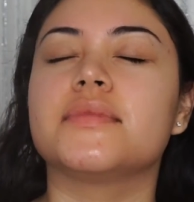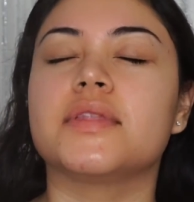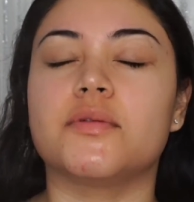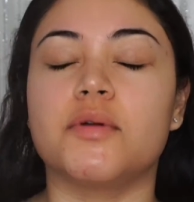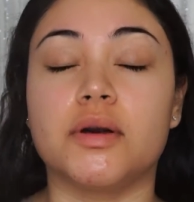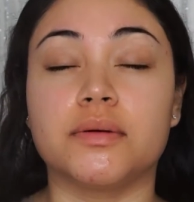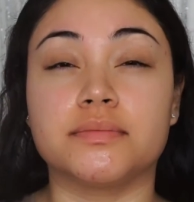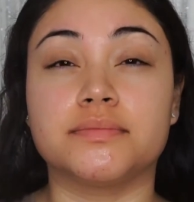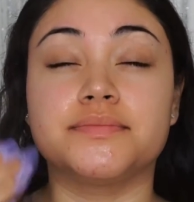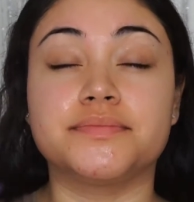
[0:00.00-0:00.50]

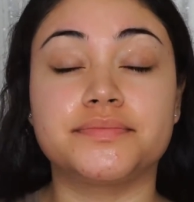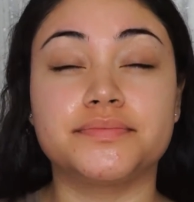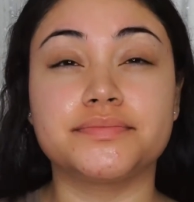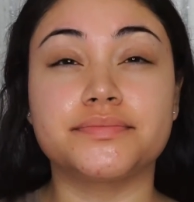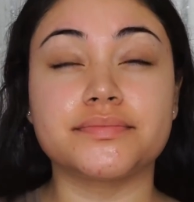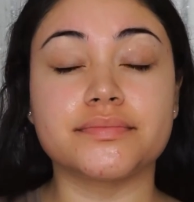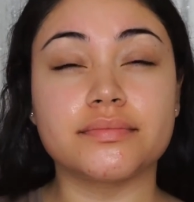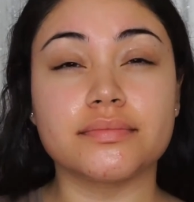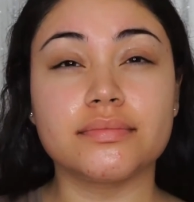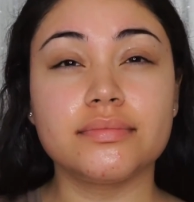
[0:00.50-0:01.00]
Whoa.
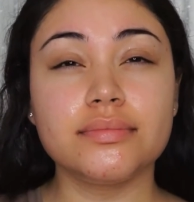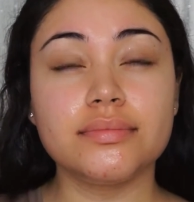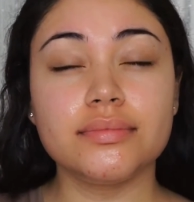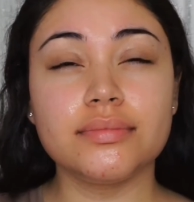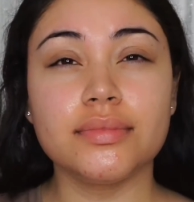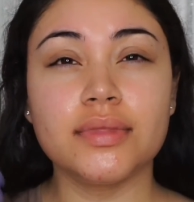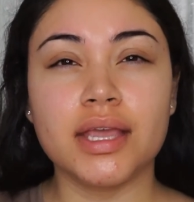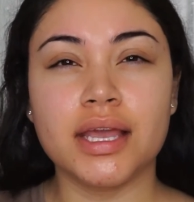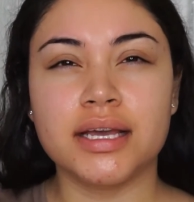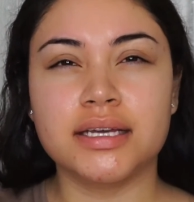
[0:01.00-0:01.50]

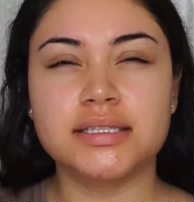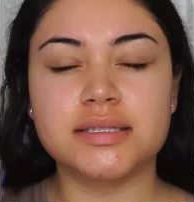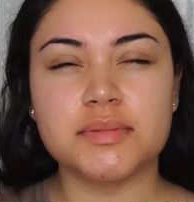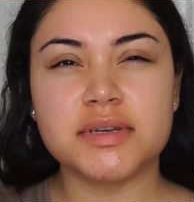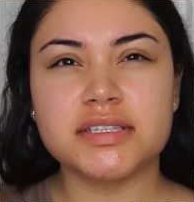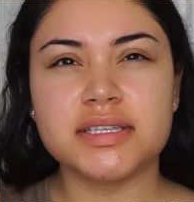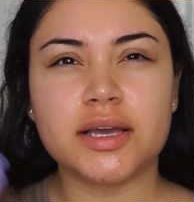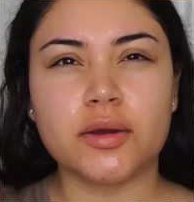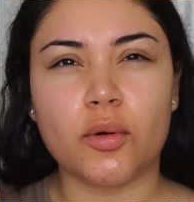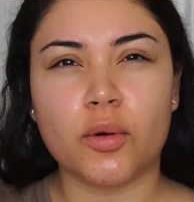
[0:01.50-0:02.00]
It
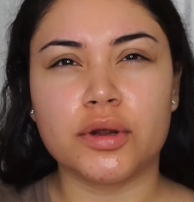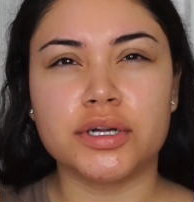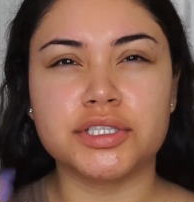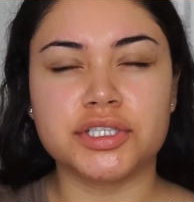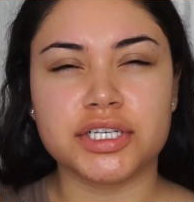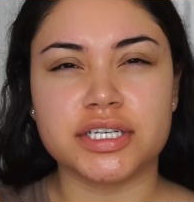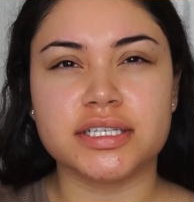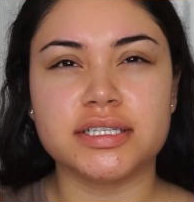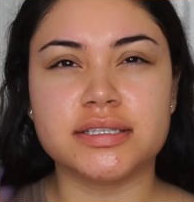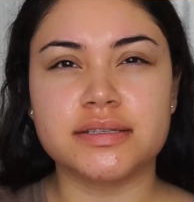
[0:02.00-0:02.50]
smells like
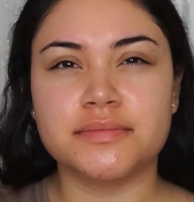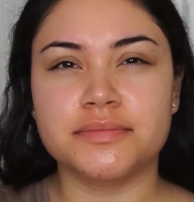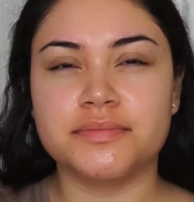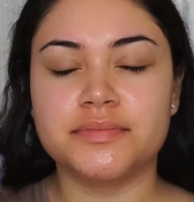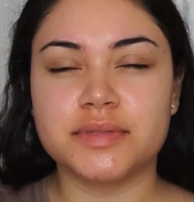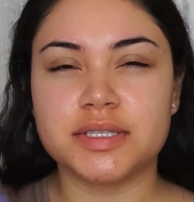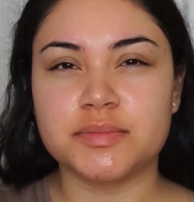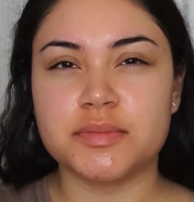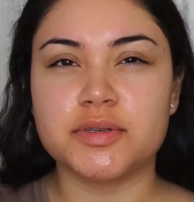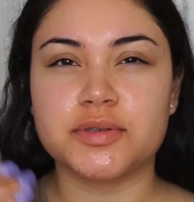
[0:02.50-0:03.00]
oranges.
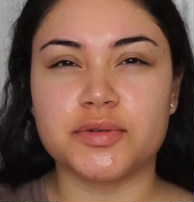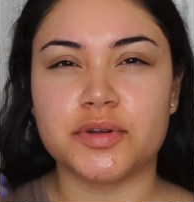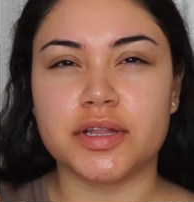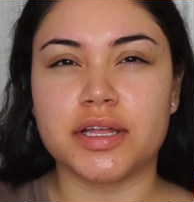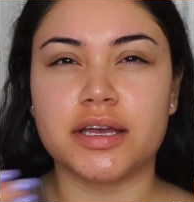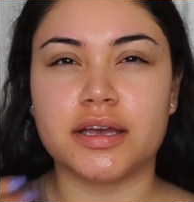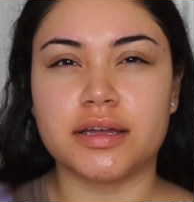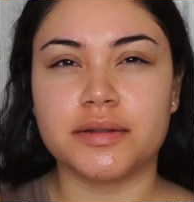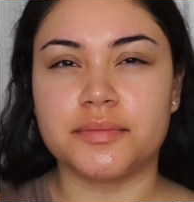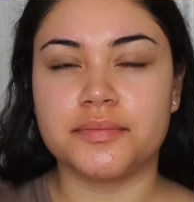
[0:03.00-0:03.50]
It smells
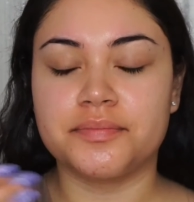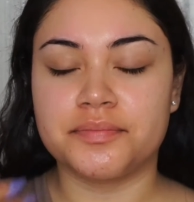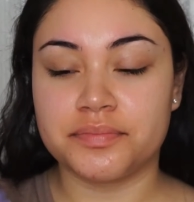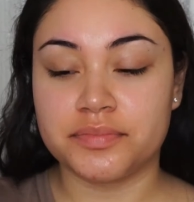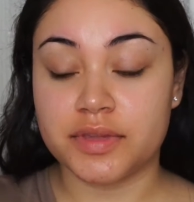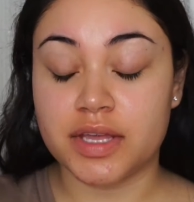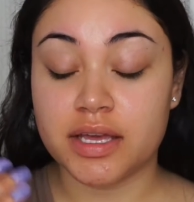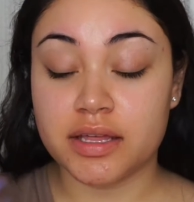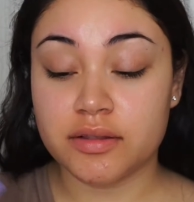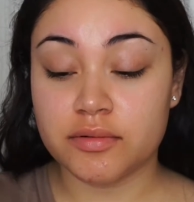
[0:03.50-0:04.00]
really good.
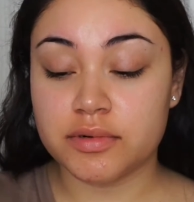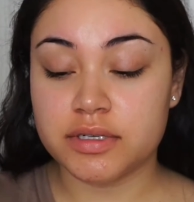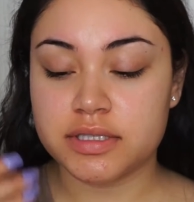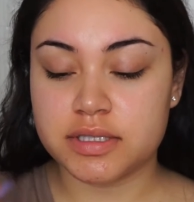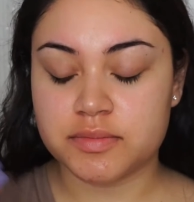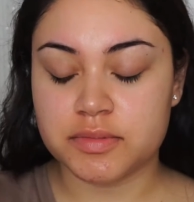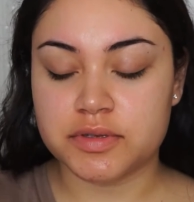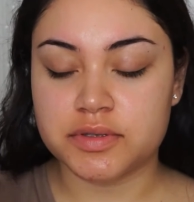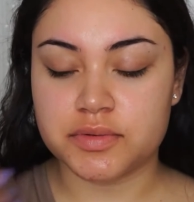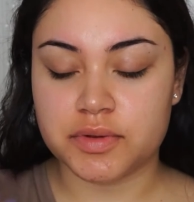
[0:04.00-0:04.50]
The other one
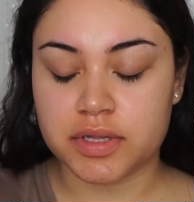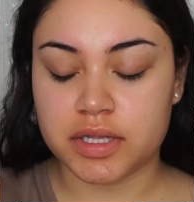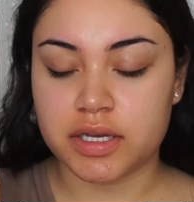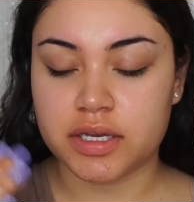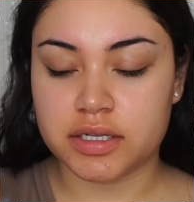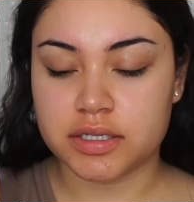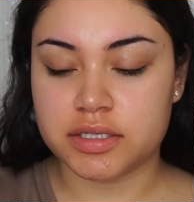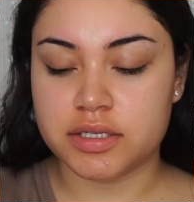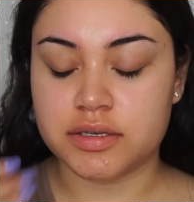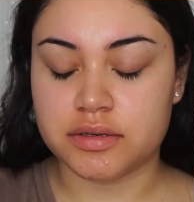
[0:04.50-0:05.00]
smells really
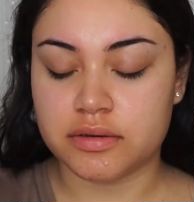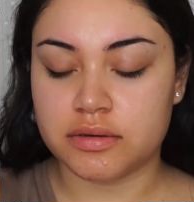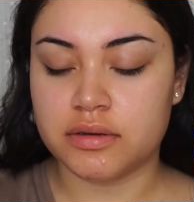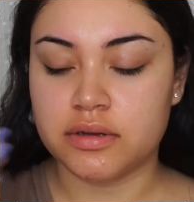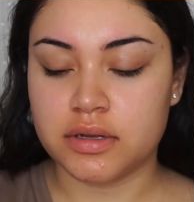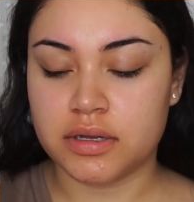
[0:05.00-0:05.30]
good too.